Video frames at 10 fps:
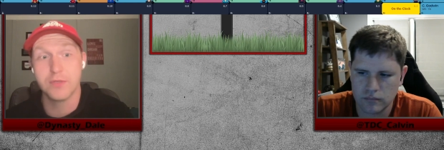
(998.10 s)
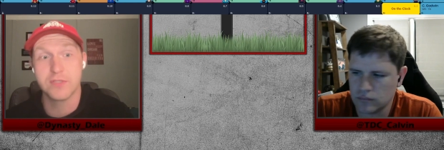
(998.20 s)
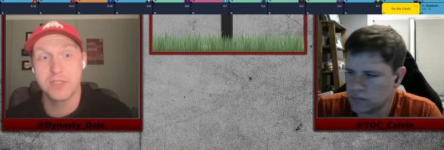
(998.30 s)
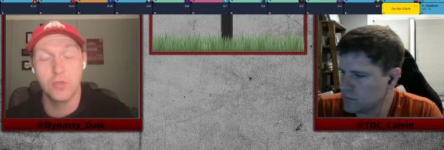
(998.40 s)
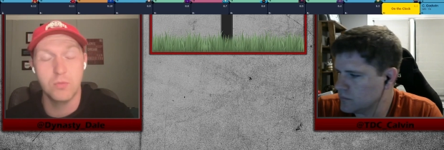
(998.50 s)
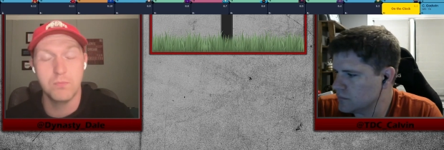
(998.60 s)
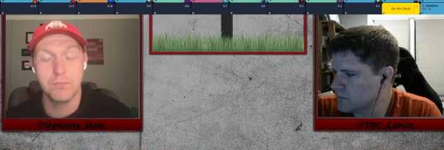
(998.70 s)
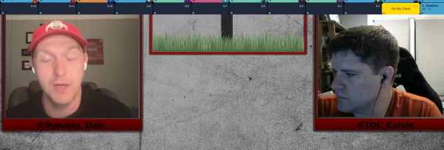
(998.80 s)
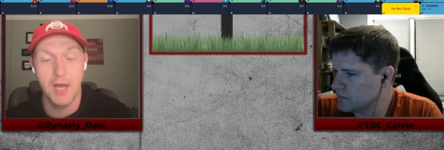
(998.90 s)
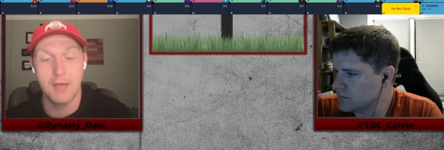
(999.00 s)
Speaker 1: their skill
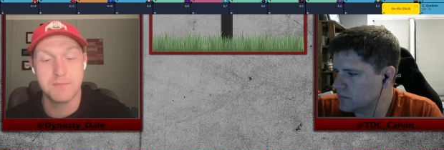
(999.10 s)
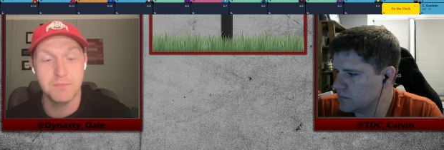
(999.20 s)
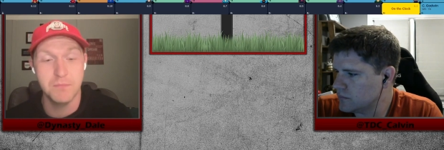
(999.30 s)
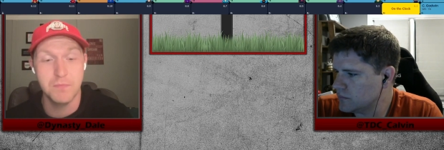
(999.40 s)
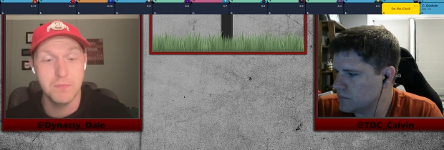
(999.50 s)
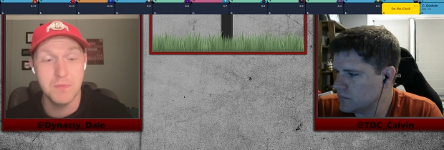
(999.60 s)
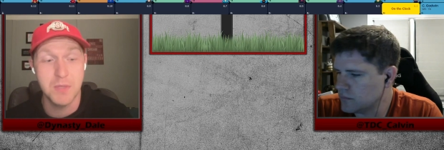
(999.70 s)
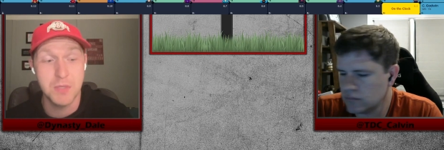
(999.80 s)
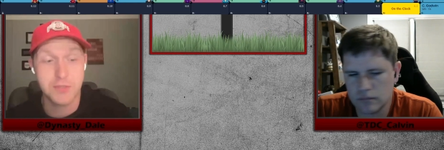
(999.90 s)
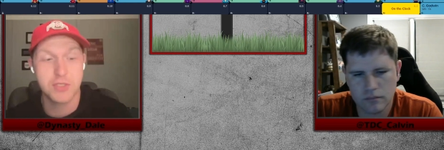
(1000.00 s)
uh
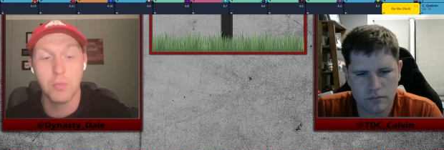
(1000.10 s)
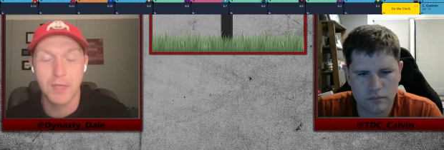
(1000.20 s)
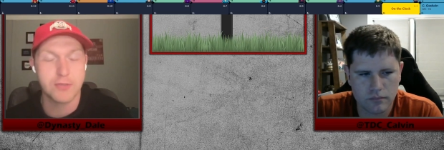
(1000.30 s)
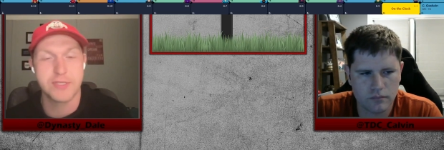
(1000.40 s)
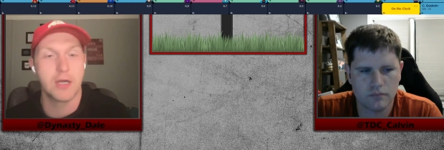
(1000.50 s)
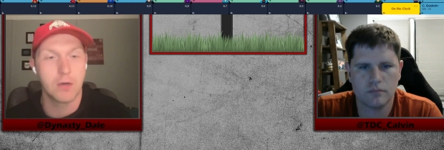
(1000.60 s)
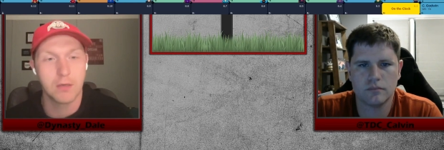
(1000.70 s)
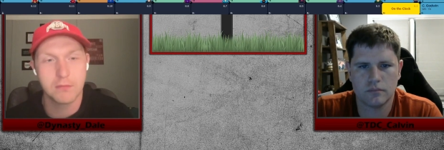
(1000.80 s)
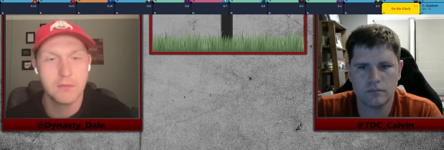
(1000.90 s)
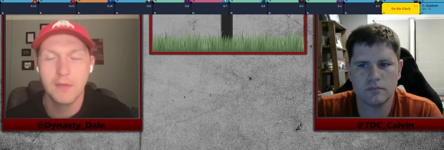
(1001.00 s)
their skill players get hurt.
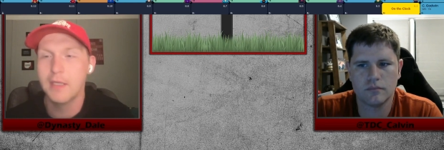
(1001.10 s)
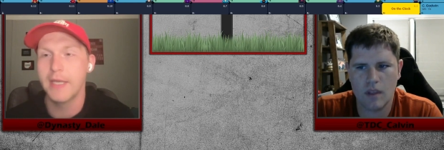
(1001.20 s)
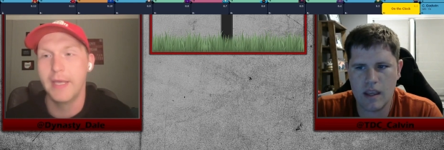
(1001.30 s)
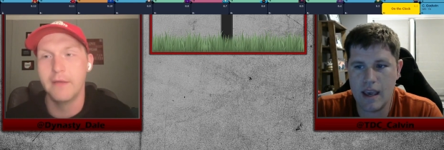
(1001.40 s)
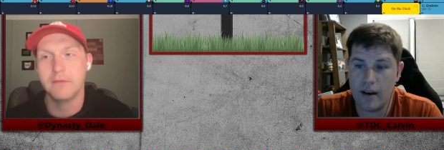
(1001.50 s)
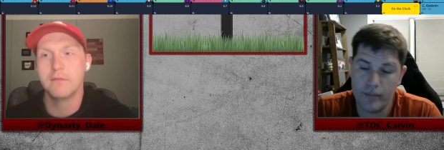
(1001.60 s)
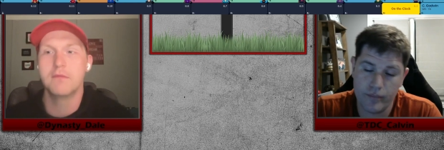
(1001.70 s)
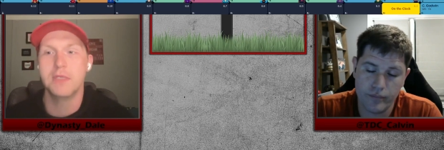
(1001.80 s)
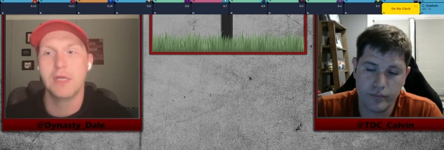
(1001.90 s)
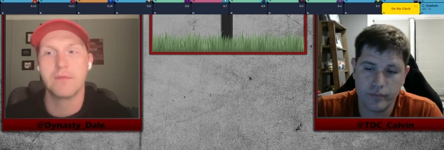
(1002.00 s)
yeah.
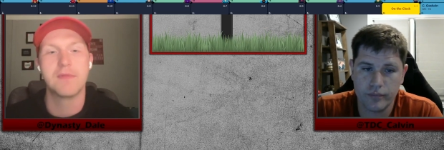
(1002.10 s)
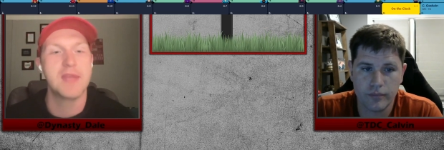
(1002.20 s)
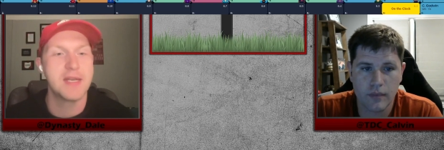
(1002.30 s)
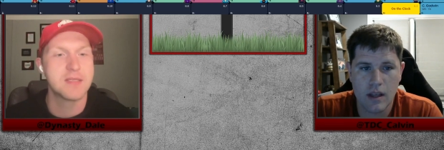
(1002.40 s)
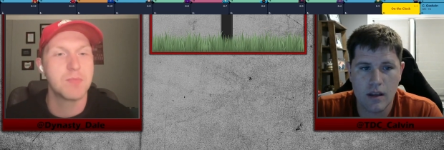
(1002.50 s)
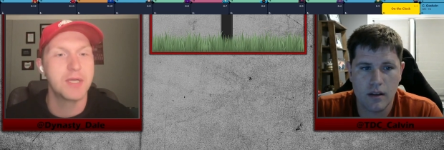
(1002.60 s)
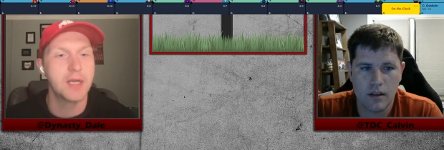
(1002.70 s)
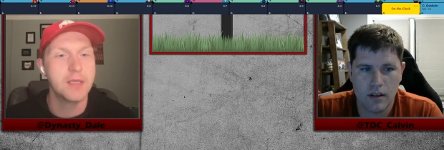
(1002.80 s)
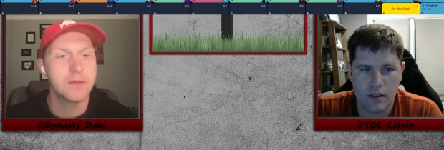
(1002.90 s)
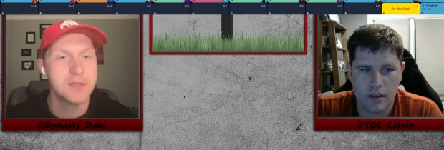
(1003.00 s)
That is Brandon
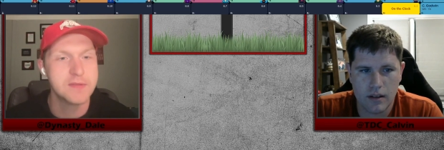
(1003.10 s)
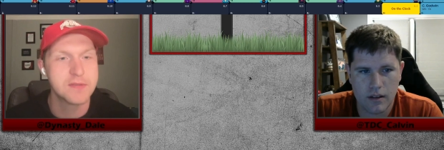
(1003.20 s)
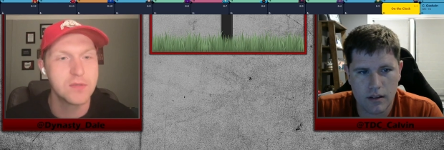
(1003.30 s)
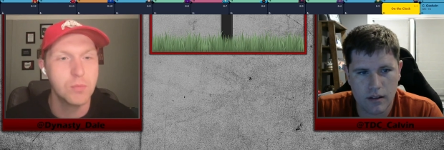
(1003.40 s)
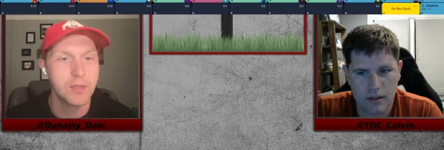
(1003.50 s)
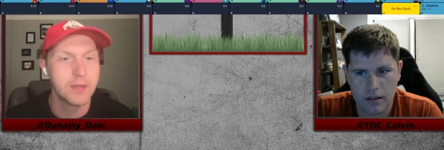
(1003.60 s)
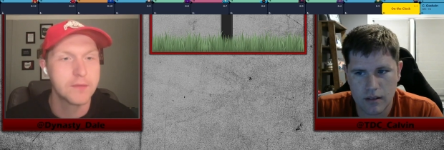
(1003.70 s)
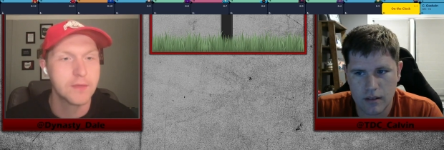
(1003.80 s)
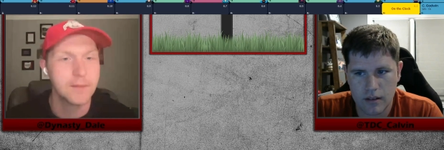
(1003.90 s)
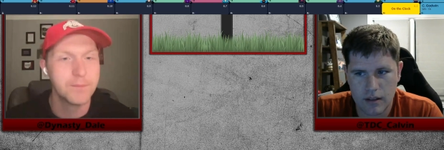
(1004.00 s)
Aiyuk. He's a skill player.
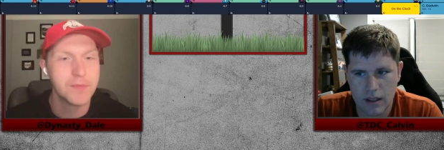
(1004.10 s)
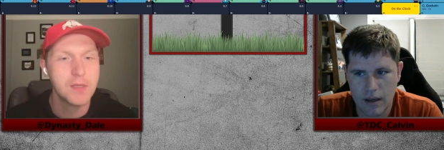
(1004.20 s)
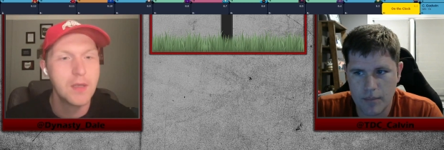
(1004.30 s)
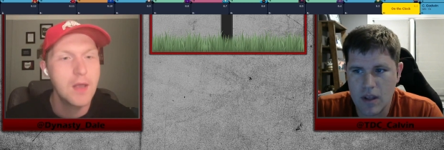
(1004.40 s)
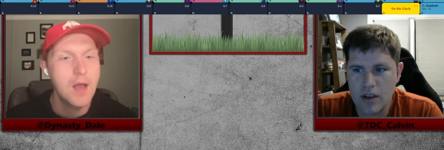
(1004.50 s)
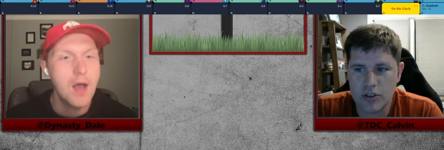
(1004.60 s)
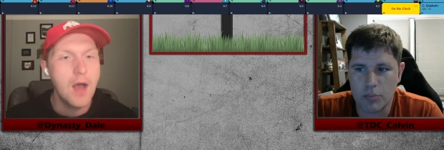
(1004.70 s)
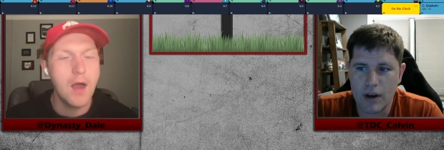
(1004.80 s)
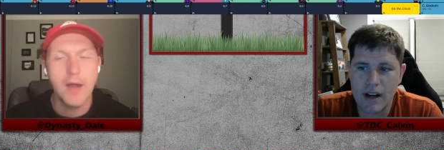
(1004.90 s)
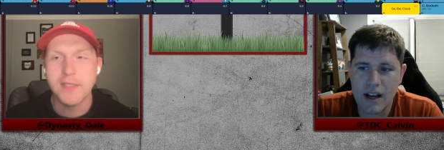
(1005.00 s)
So
Speaker 2: yep. So
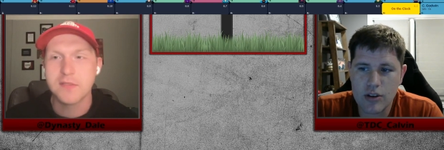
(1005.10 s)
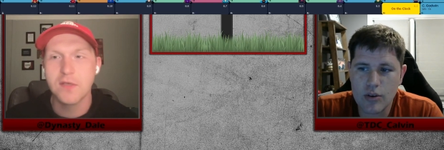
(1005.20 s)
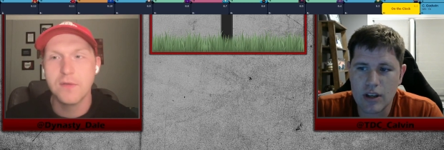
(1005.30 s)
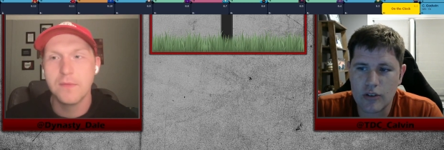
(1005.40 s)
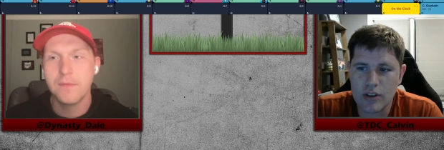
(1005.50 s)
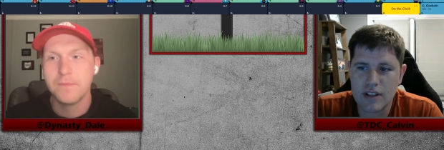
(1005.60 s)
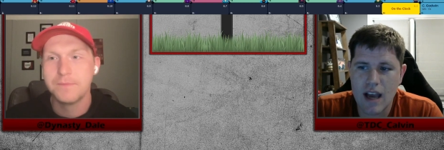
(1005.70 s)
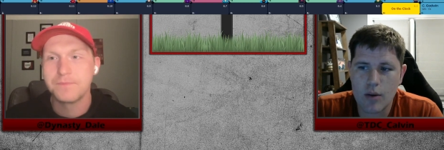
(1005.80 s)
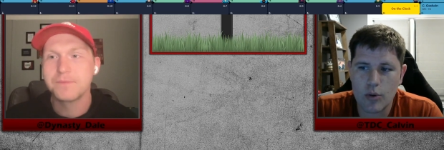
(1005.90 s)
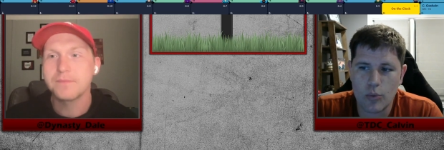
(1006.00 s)
Brandon right, Aiyuk so, and Chris
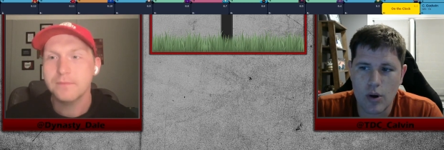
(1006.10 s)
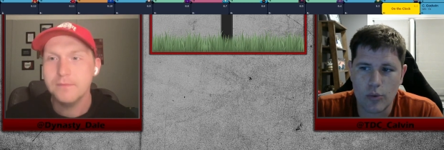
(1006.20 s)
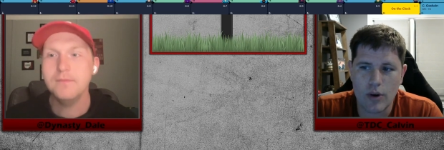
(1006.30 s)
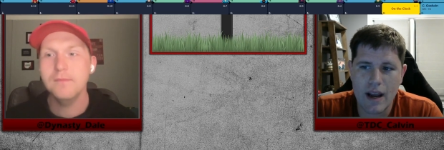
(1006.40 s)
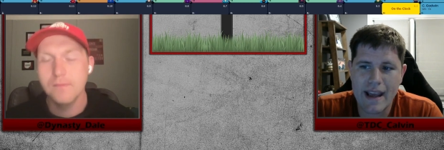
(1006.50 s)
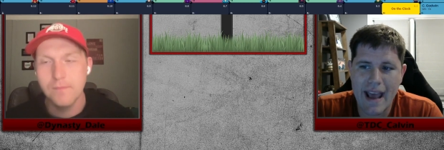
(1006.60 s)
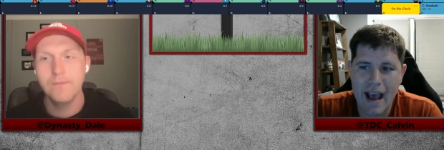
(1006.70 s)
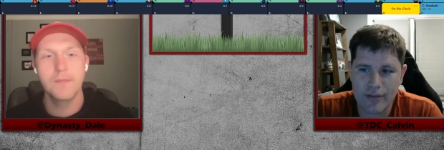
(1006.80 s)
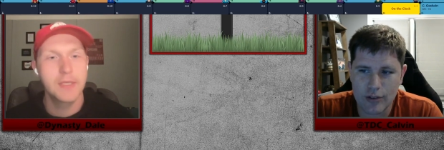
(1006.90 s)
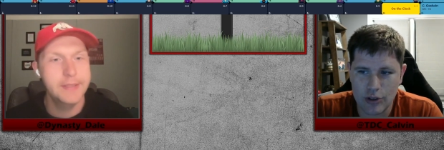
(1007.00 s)
Godwin went right
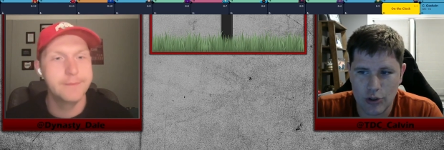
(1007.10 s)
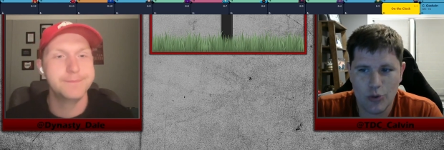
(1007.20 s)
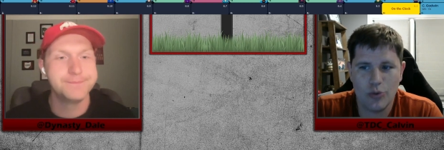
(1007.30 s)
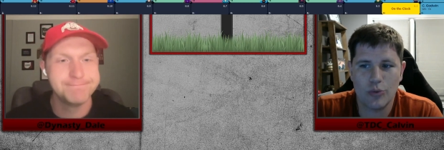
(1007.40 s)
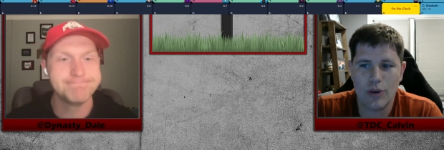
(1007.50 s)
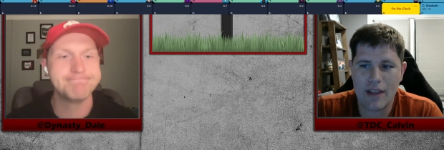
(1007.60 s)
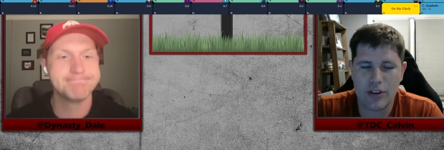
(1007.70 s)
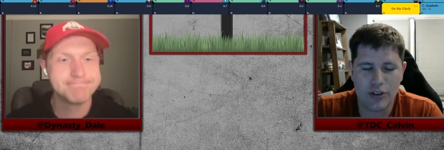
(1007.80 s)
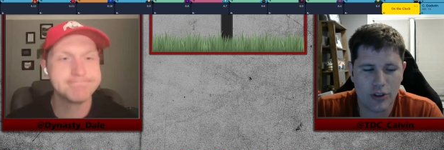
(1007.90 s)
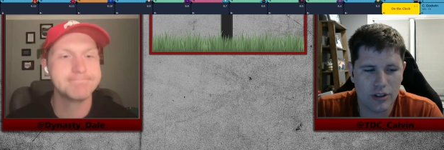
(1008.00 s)
after you yep. at the
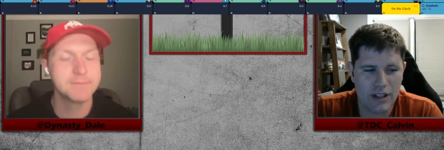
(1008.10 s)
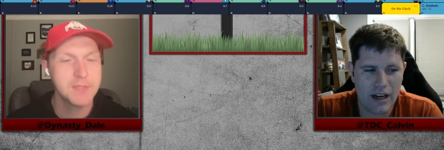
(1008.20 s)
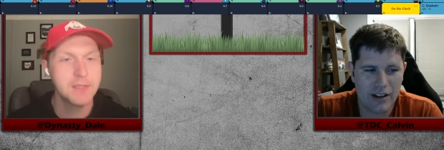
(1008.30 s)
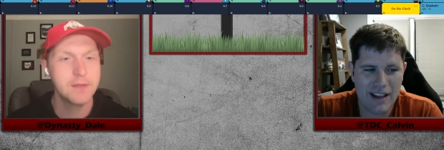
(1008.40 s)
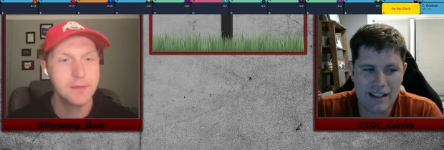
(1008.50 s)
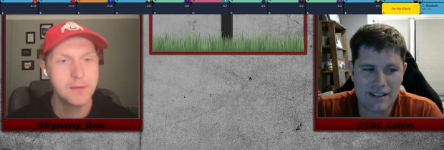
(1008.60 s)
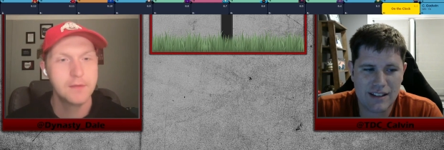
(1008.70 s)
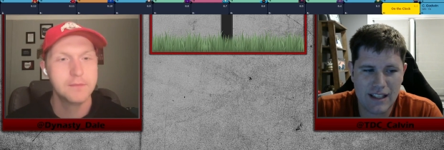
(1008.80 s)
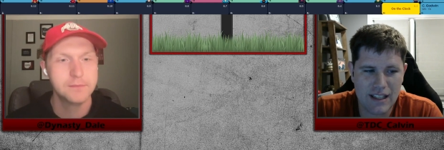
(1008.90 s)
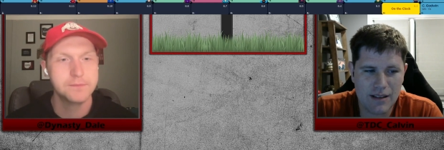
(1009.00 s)
turn there. That
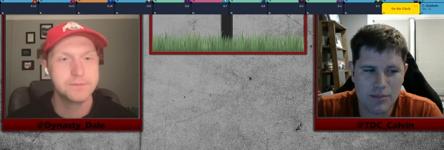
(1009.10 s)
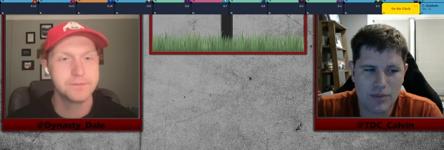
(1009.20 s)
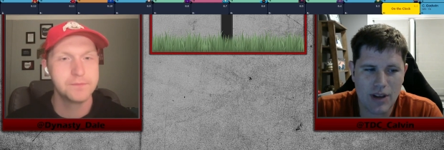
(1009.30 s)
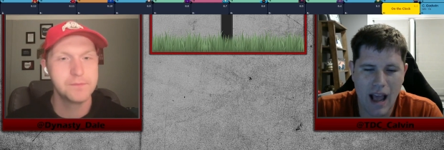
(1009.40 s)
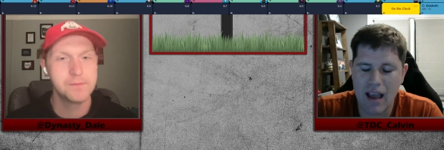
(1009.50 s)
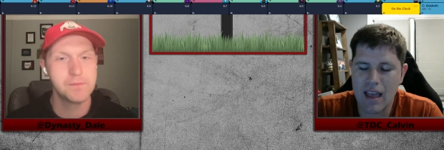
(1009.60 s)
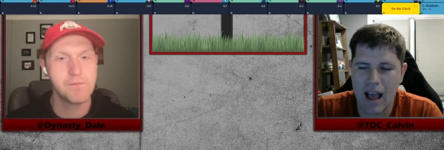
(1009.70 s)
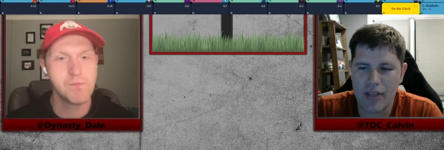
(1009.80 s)
team, I, I